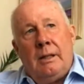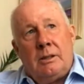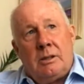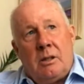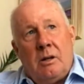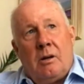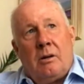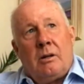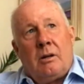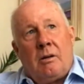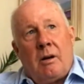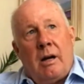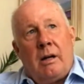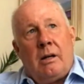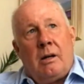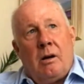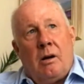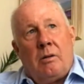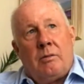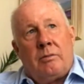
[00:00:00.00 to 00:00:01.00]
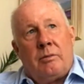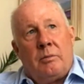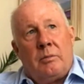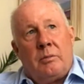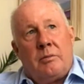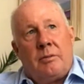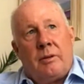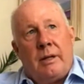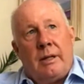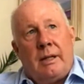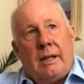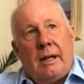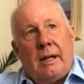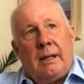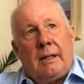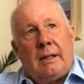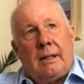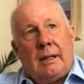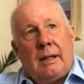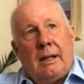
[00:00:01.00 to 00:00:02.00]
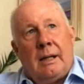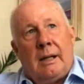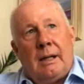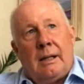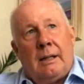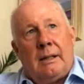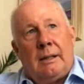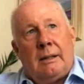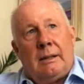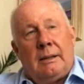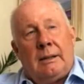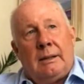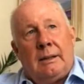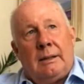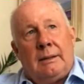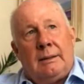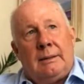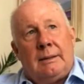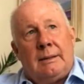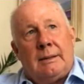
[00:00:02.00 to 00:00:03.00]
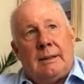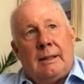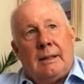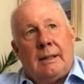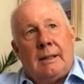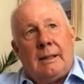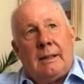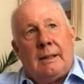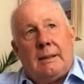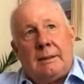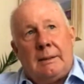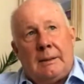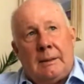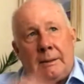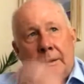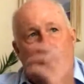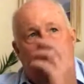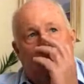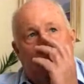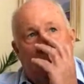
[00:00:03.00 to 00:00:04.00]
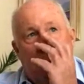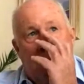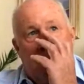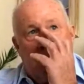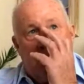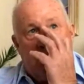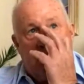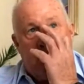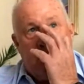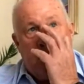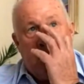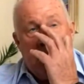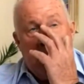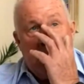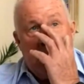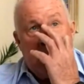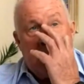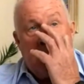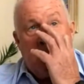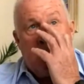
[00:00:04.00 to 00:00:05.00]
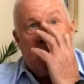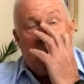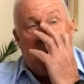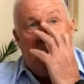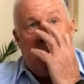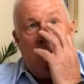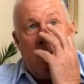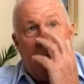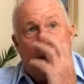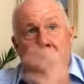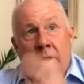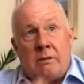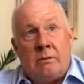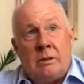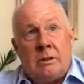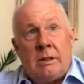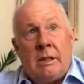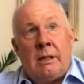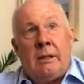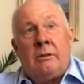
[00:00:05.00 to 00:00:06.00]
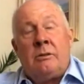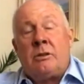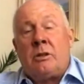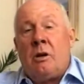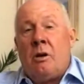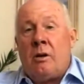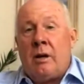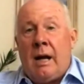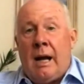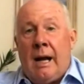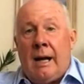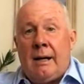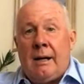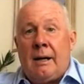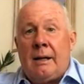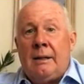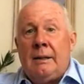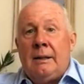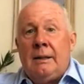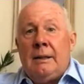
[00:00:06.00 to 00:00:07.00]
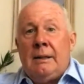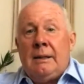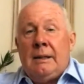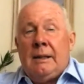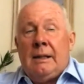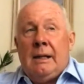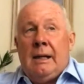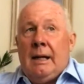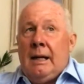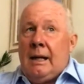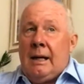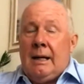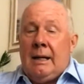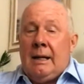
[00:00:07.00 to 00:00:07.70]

He scored a great goal from a free kick, I think it was Sean St. Ledger, was it? He scored a header.